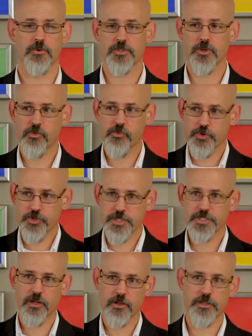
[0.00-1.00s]
So if we're
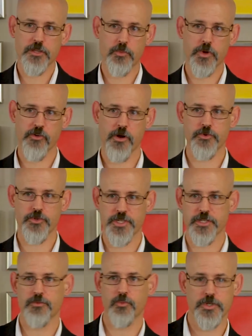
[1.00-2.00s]
just telling them we
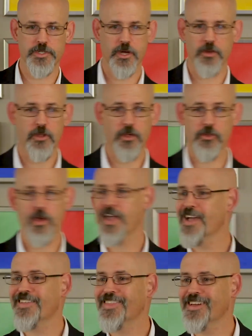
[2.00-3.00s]
represent one side or the other,
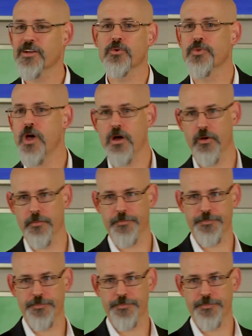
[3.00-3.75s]
they don't know.